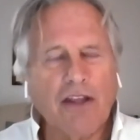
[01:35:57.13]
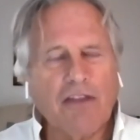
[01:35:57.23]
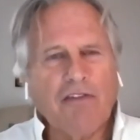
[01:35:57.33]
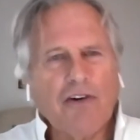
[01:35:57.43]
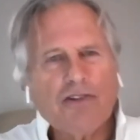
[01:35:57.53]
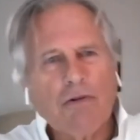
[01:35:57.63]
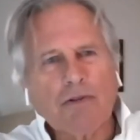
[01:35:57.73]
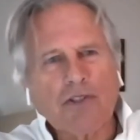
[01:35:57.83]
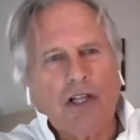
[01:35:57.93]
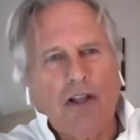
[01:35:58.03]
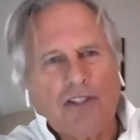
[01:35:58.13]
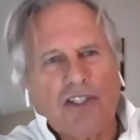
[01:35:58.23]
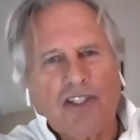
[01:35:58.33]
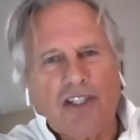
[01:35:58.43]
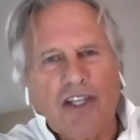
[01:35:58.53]
the first one was
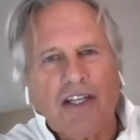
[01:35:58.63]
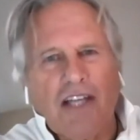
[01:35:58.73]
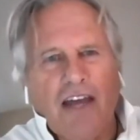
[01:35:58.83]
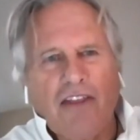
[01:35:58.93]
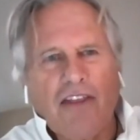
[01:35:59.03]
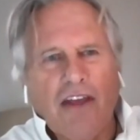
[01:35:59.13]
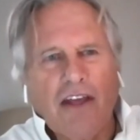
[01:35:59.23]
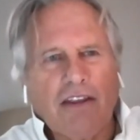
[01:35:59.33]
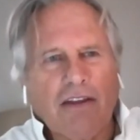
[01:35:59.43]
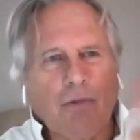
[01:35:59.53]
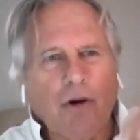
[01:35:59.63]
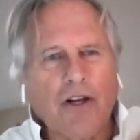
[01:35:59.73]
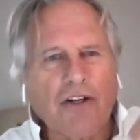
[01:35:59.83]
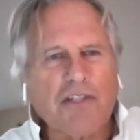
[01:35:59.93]
closest to the death that we're going to